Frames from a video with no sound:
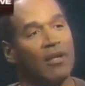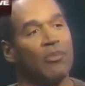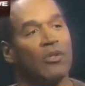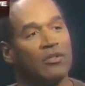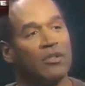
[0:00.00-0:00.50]

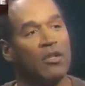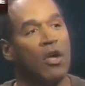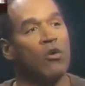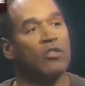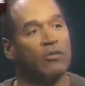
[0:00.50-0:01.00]
passing
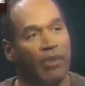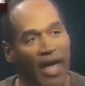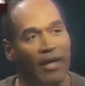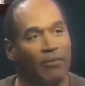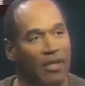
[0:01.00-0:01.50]
away.
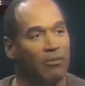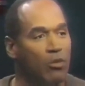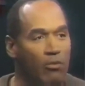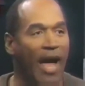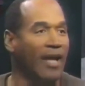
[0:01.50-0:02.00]
Leaked
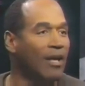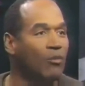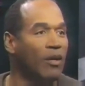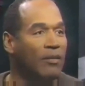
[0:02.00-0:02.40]
info. The